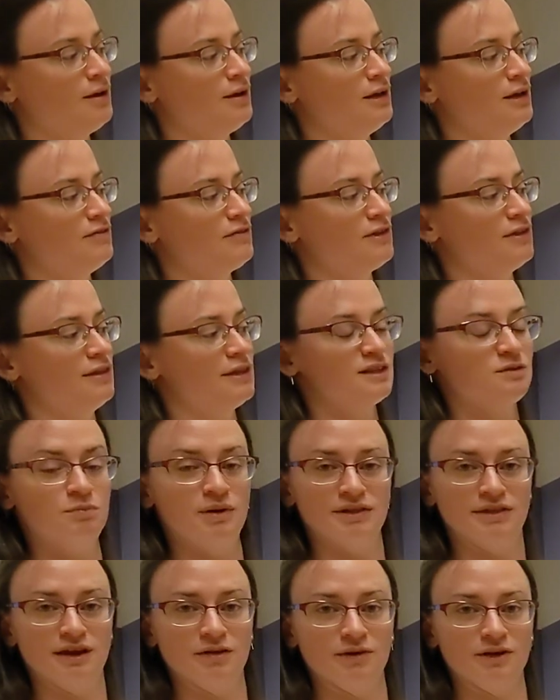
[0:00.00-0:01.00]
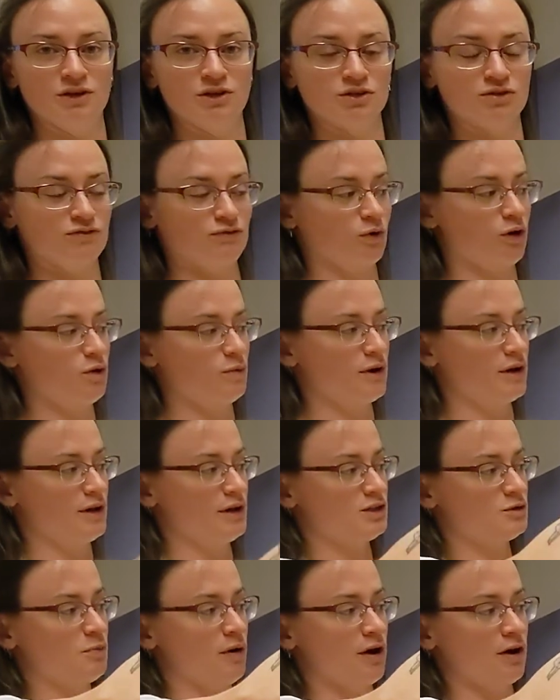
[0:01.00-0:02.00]
Even this bit that reaches forward
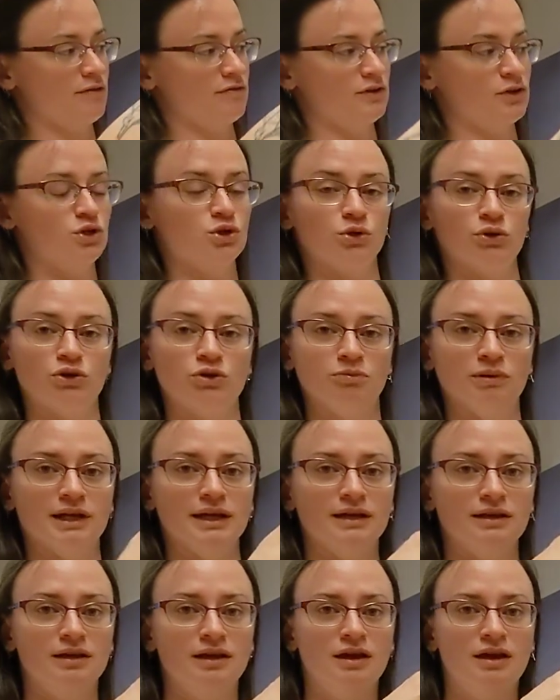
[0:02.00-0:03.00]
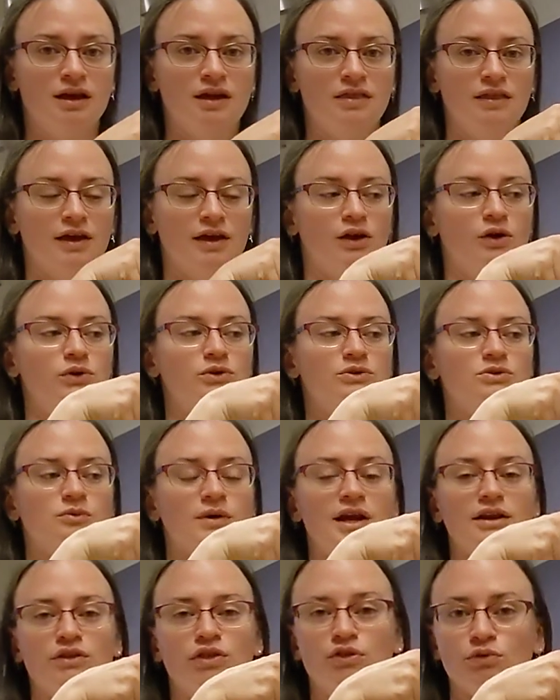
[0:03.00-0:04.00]
is part of the shoulder blade that goes
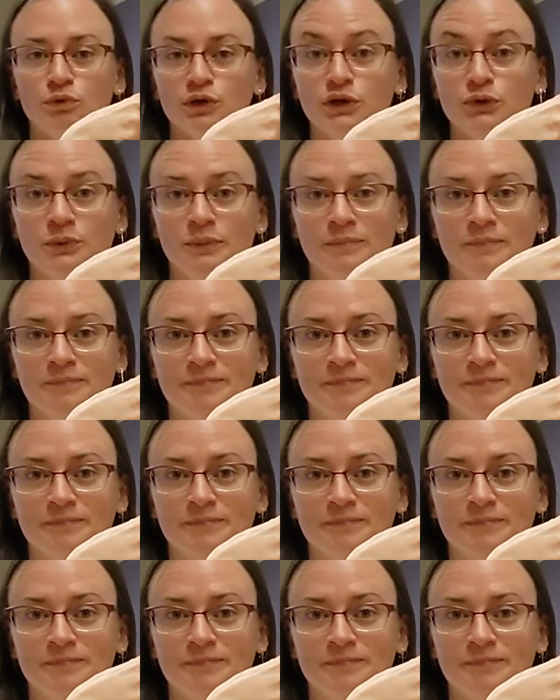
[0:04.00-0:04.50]
right through.